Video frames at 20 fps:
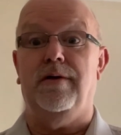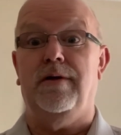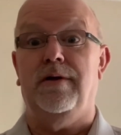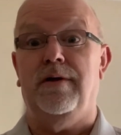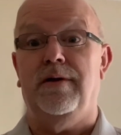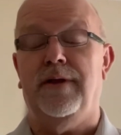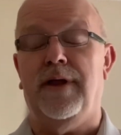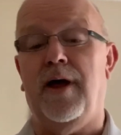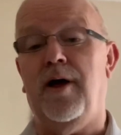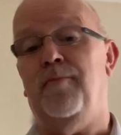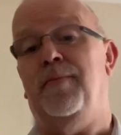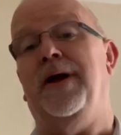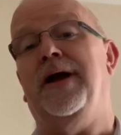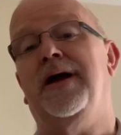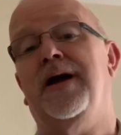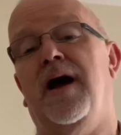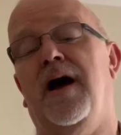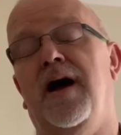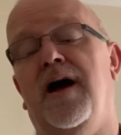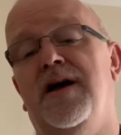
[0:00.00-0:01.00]
They are big
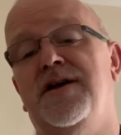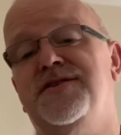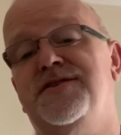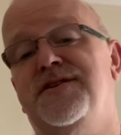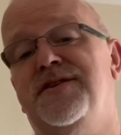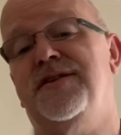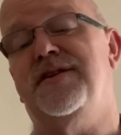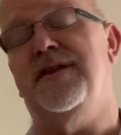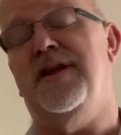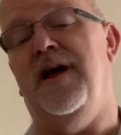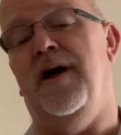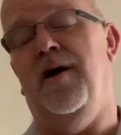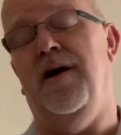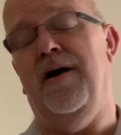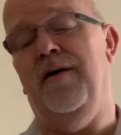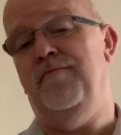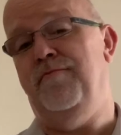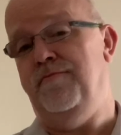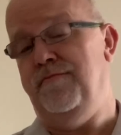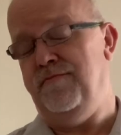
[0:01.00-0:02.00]
cars,
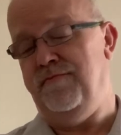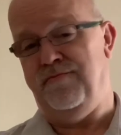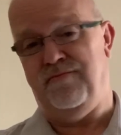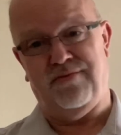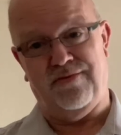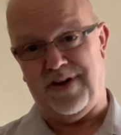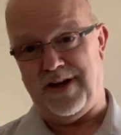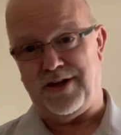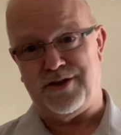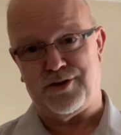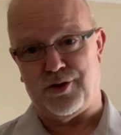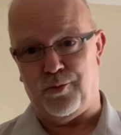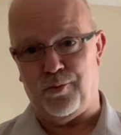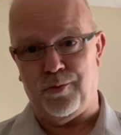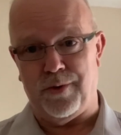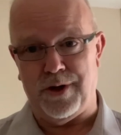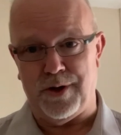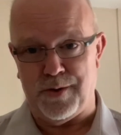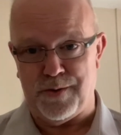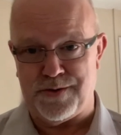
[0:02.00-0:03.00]
bricks on
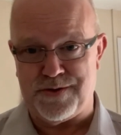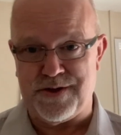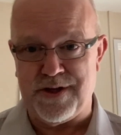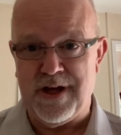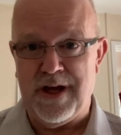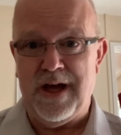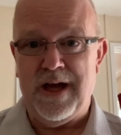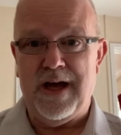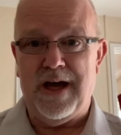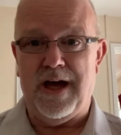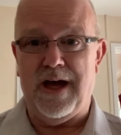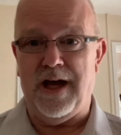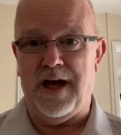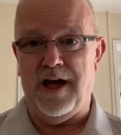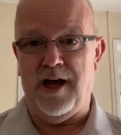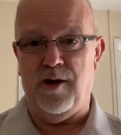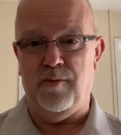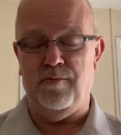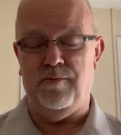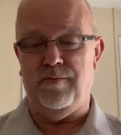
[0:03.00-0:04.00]
wheels,
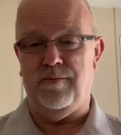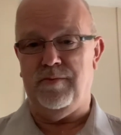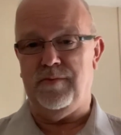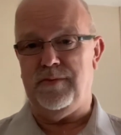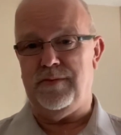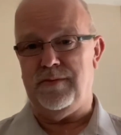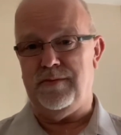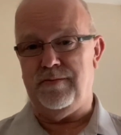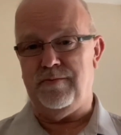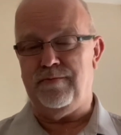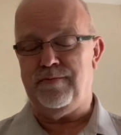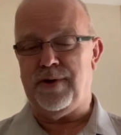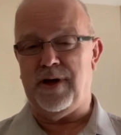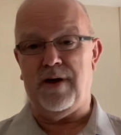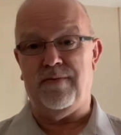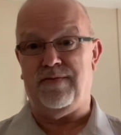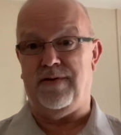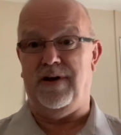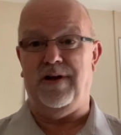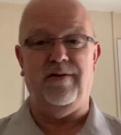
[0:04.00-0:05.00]

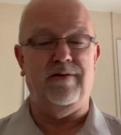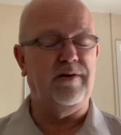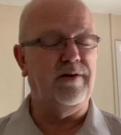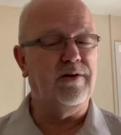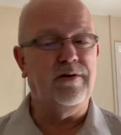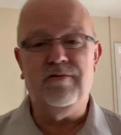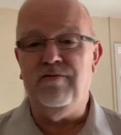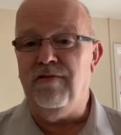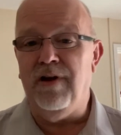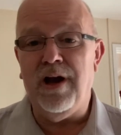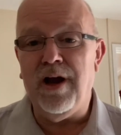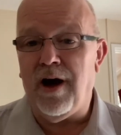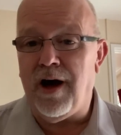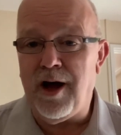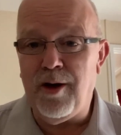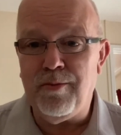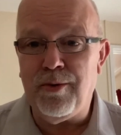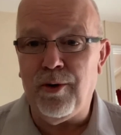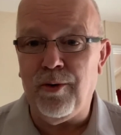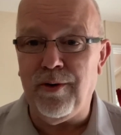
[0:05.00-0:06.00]
perfectly
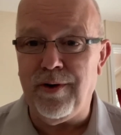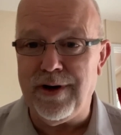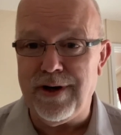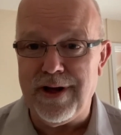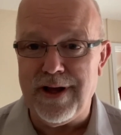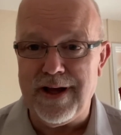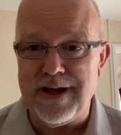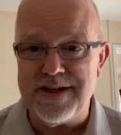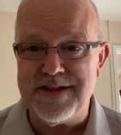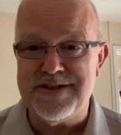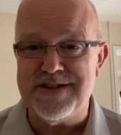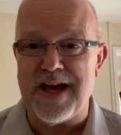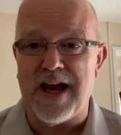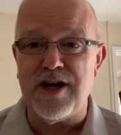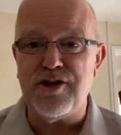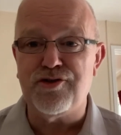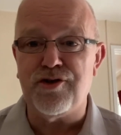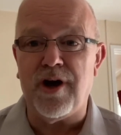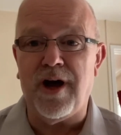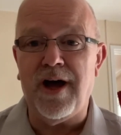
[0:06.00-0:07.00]
reliable,
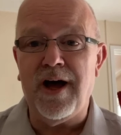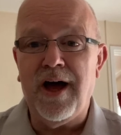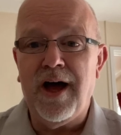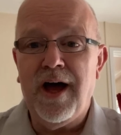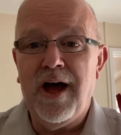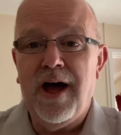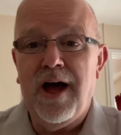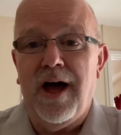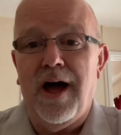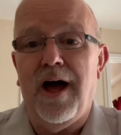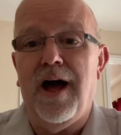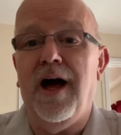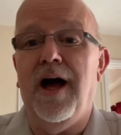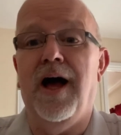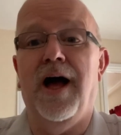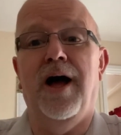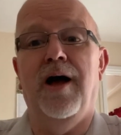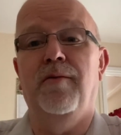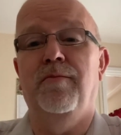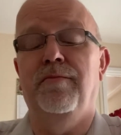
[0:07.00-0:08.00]
etc.
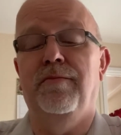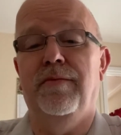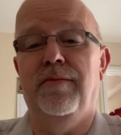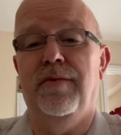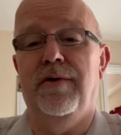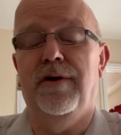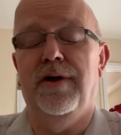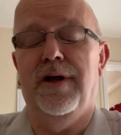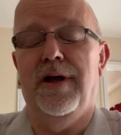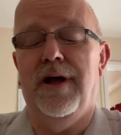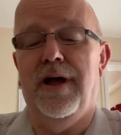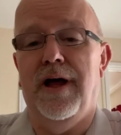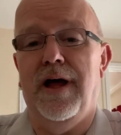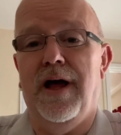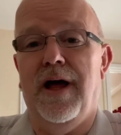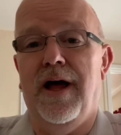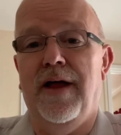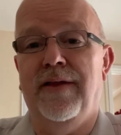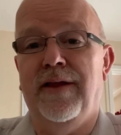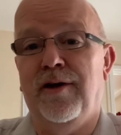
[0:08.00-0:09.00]
And
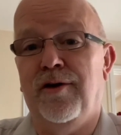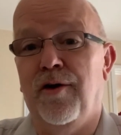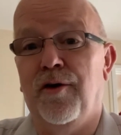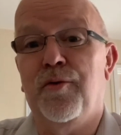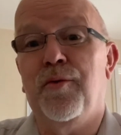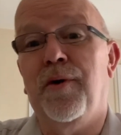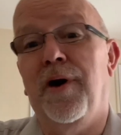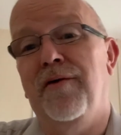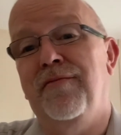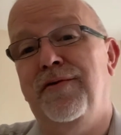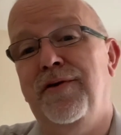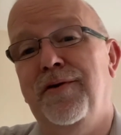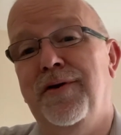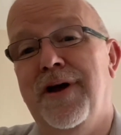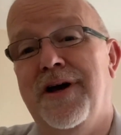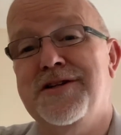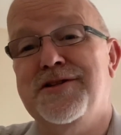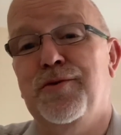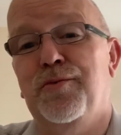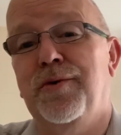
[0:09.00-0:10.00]
they've got quite a few
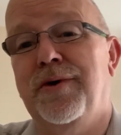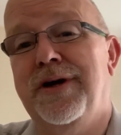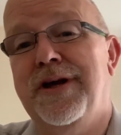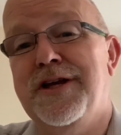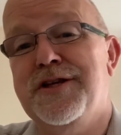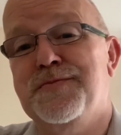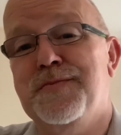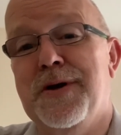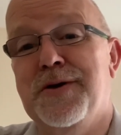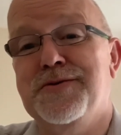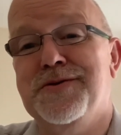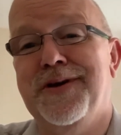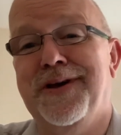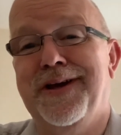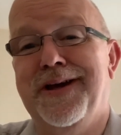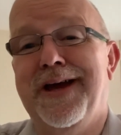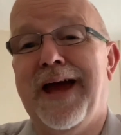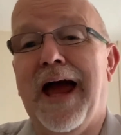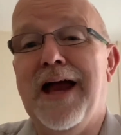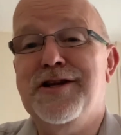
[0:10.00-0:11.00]
nice little gizmos
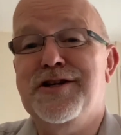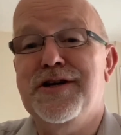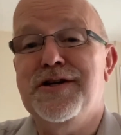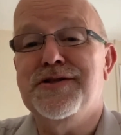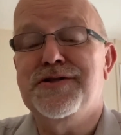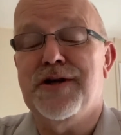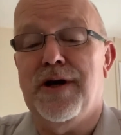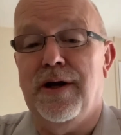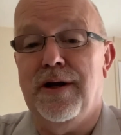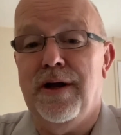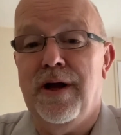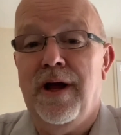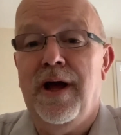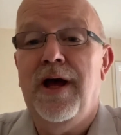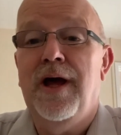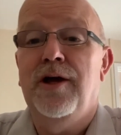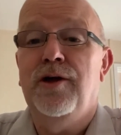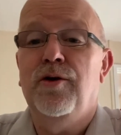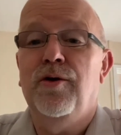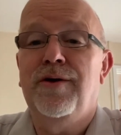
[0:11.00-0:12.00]
and gadgets on.
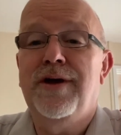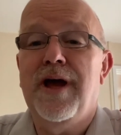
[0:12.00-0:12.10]
You'll get